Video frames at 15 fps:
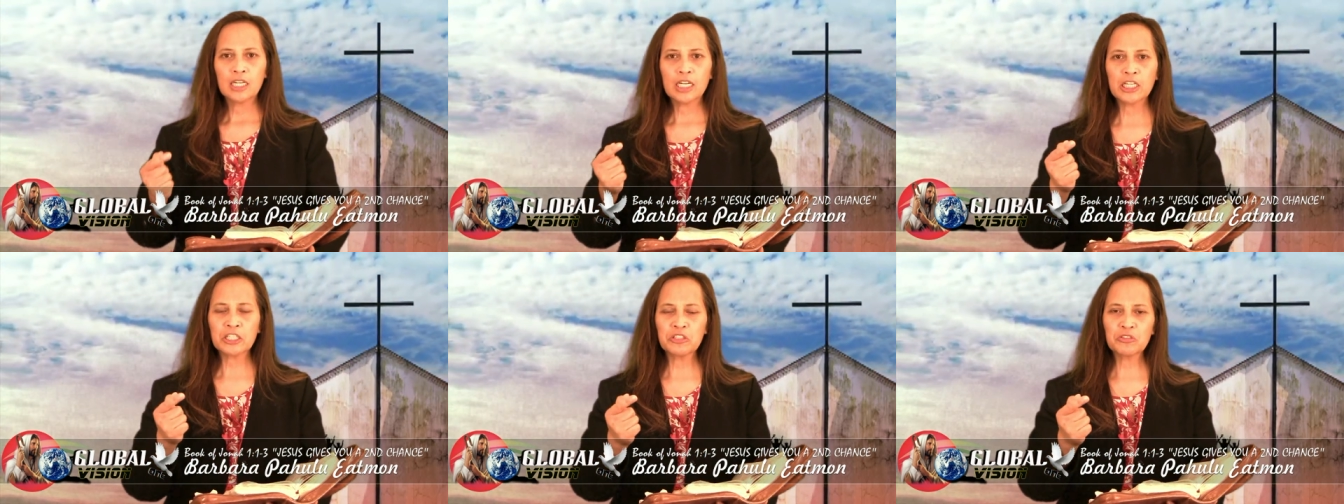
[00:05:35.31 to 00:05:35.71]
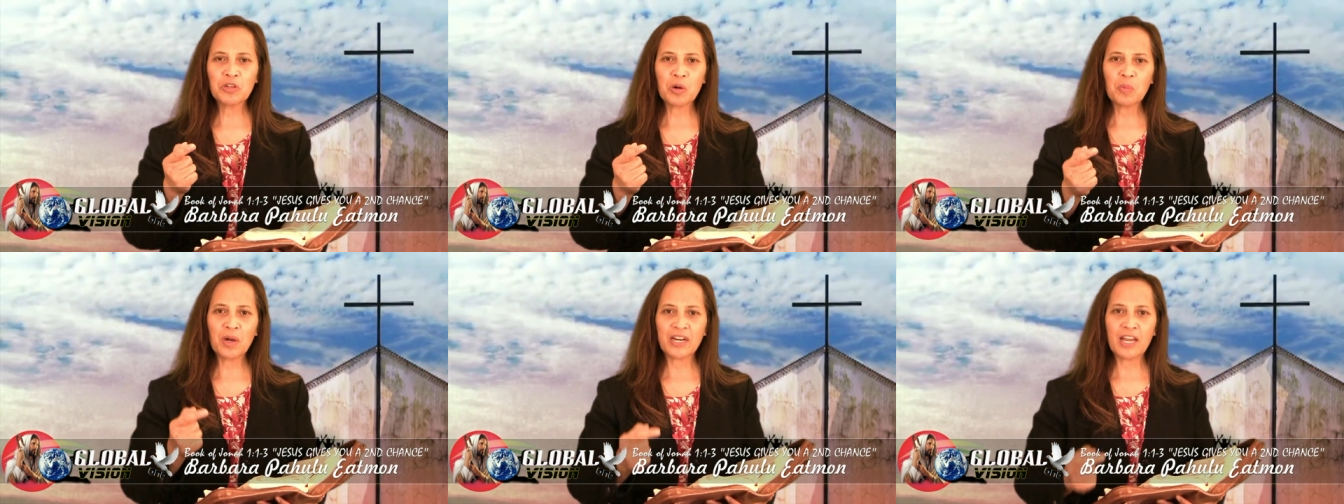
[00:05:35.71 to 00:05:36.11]
And you
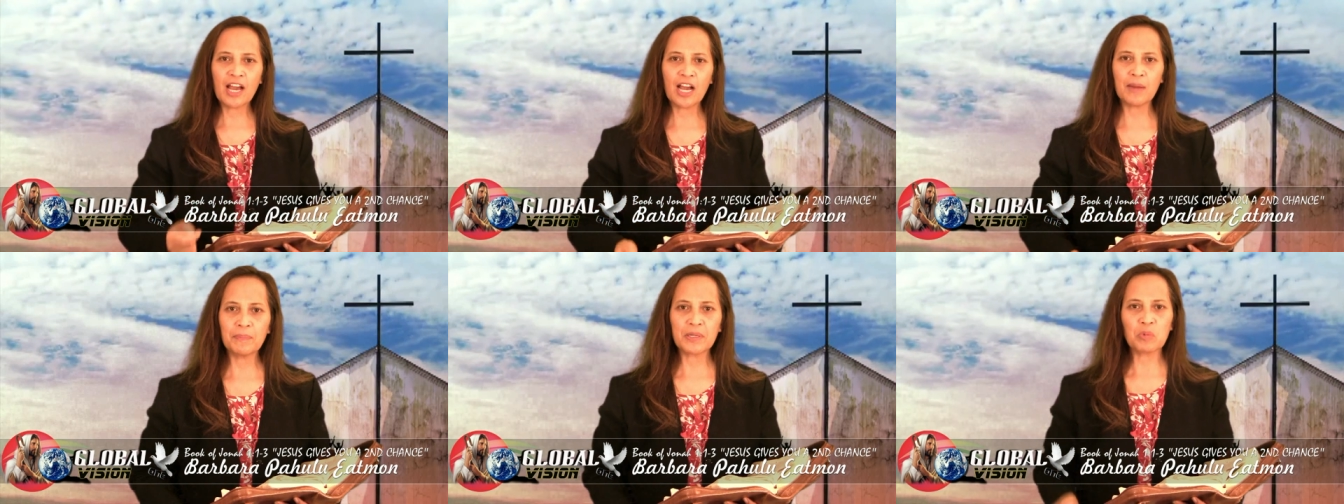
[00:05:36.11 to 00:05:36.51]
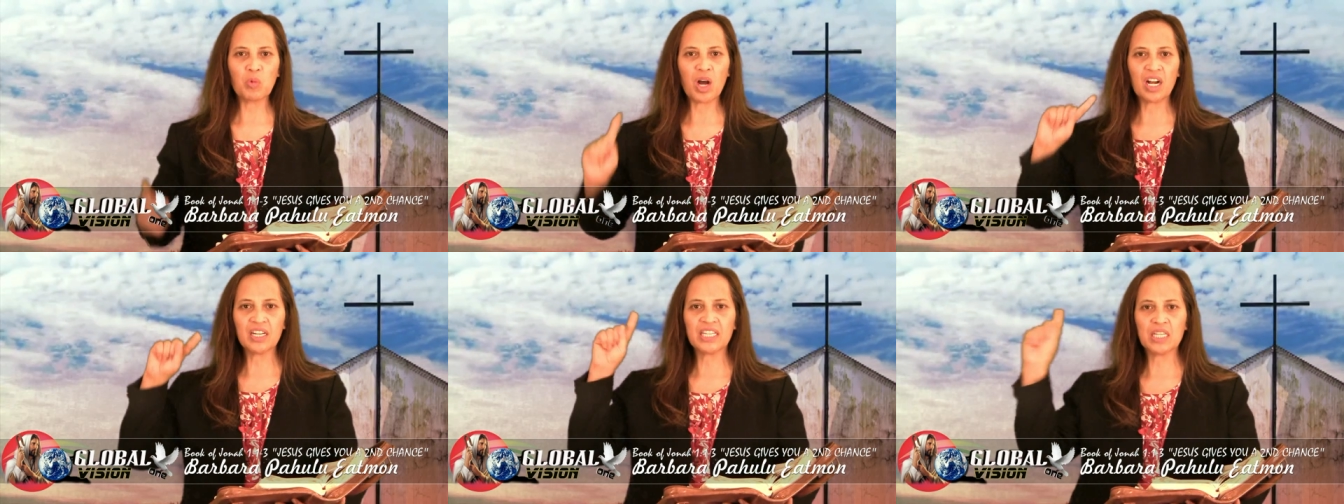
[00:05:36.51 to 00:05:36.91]
know what happened?
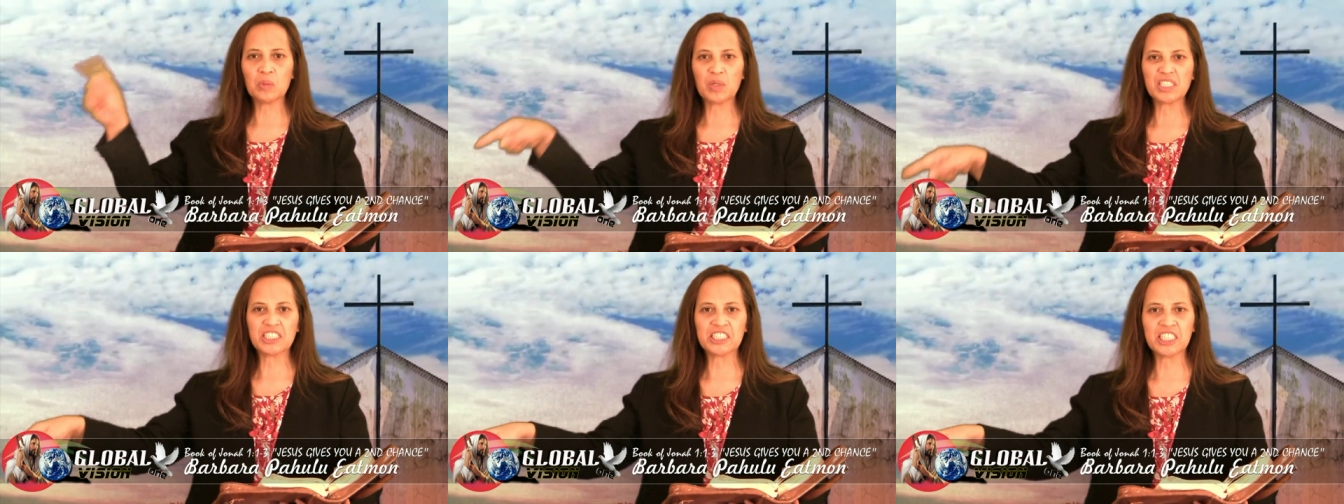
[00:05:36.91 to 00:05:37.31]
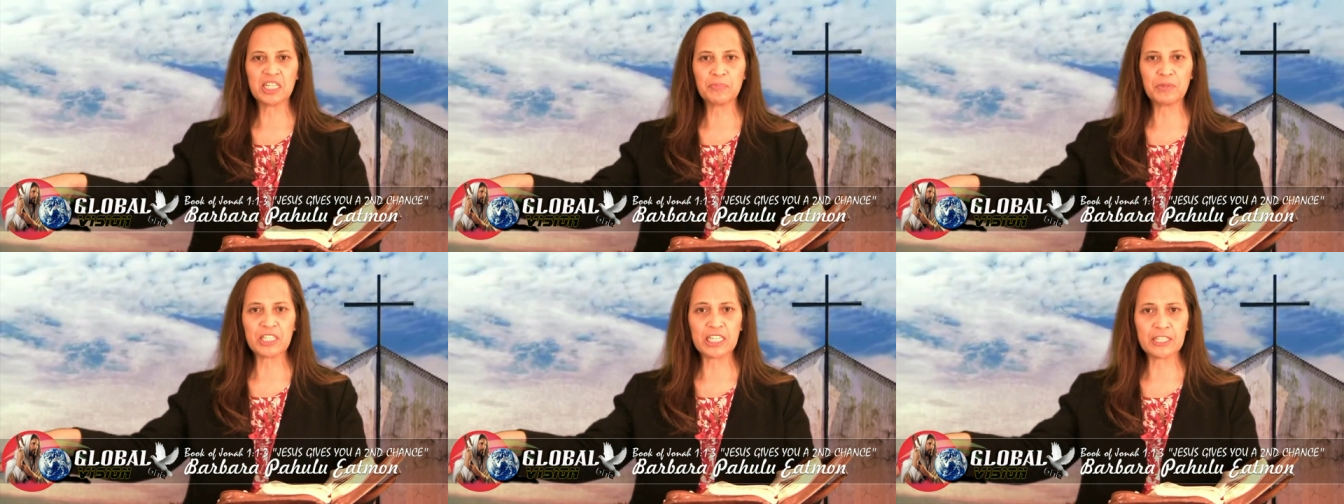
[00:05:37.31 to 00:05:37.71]
While he was
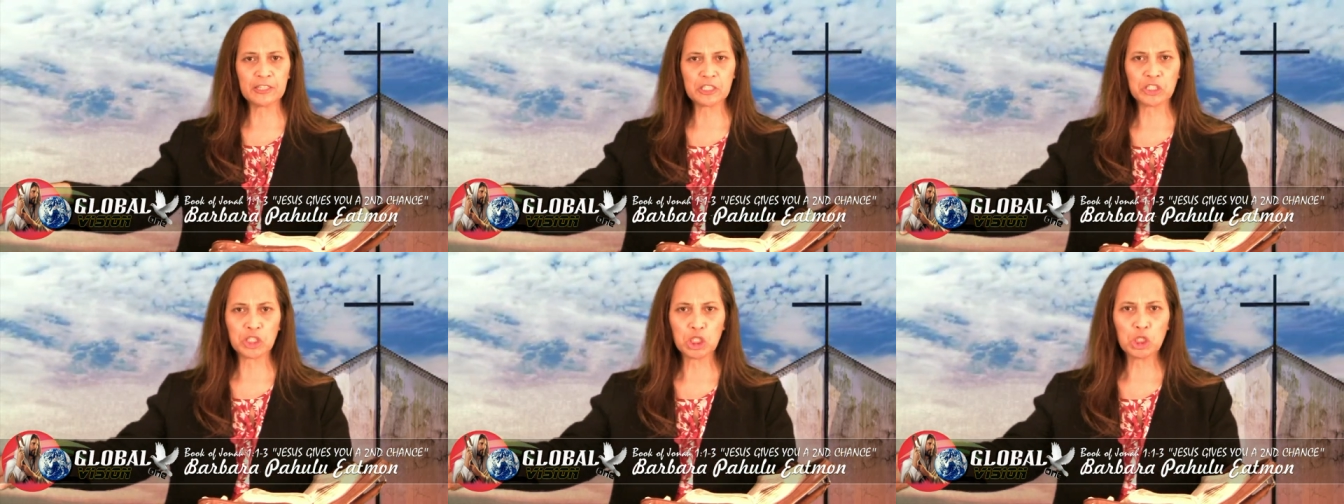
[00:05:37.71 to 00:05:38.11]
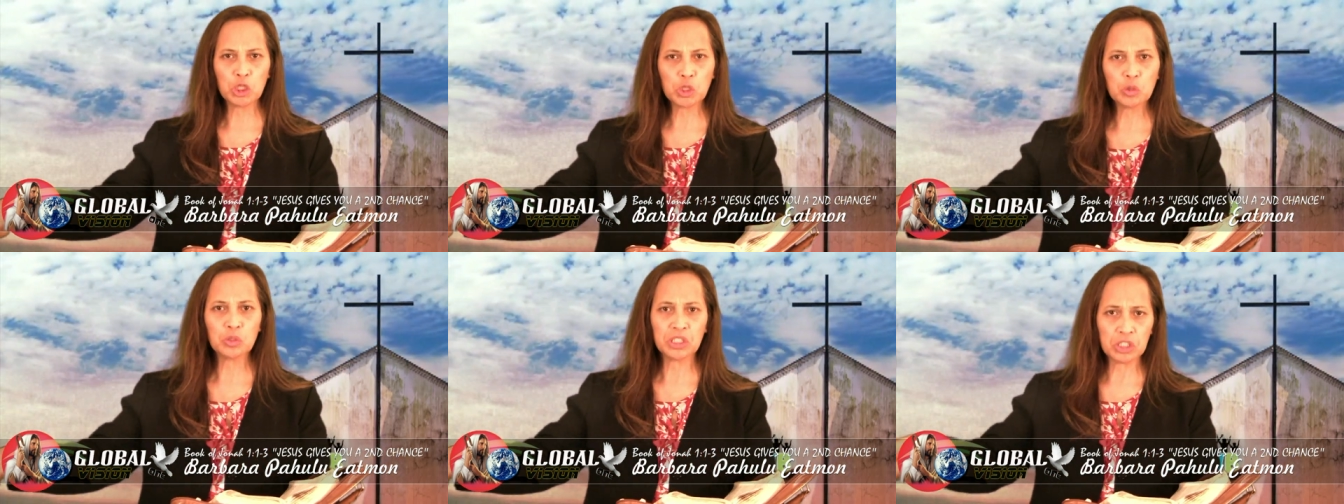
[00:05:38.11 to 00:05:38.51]
sleeping in the
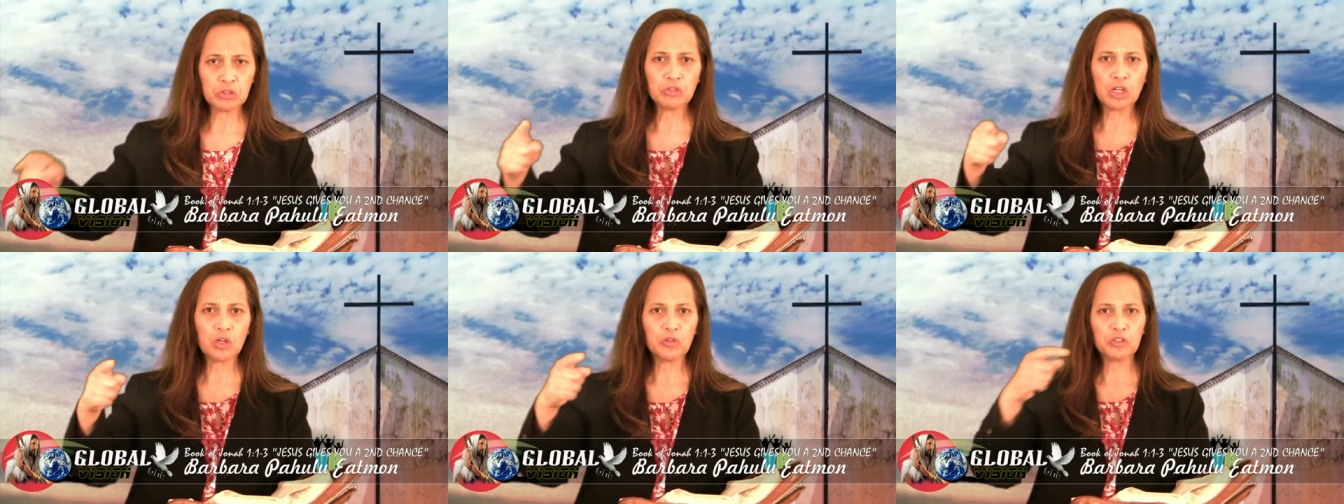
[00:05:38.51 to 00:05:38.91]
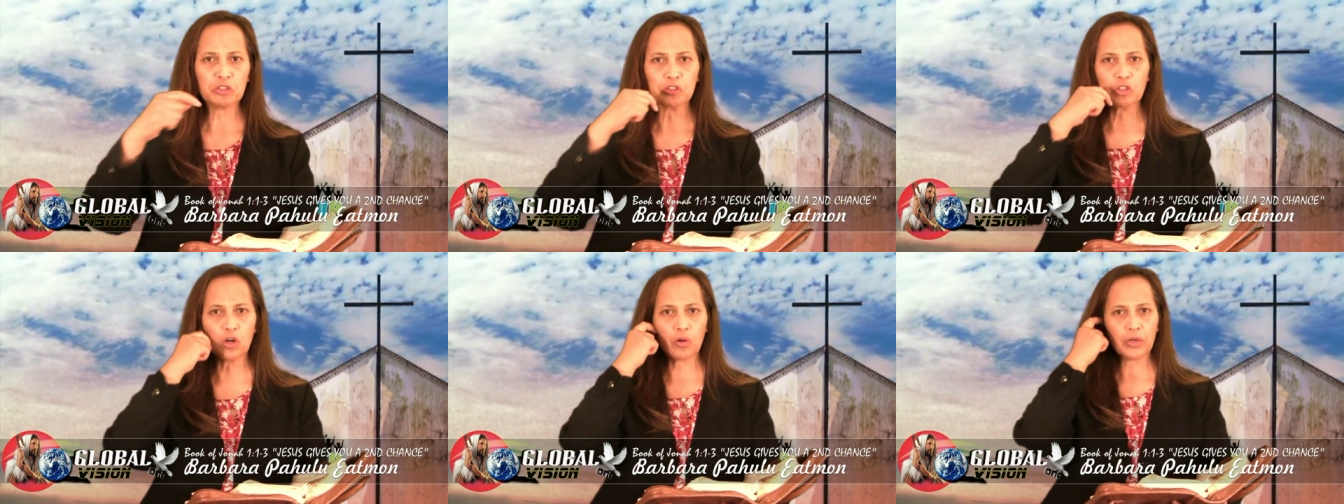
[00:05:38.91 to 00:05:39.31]
saloon, you know the
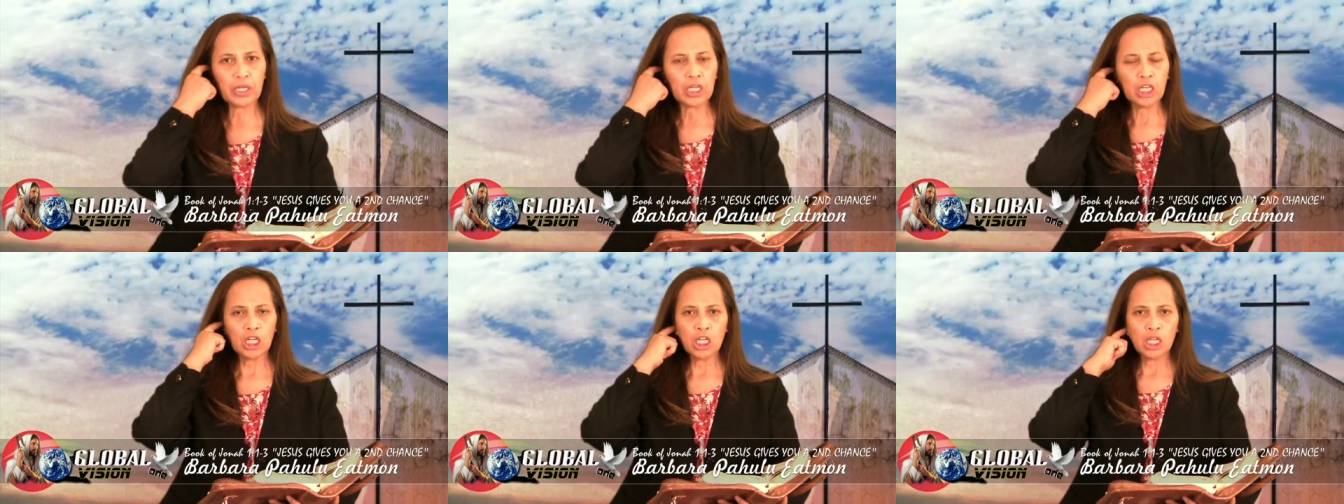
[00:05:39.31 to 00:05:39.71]
story.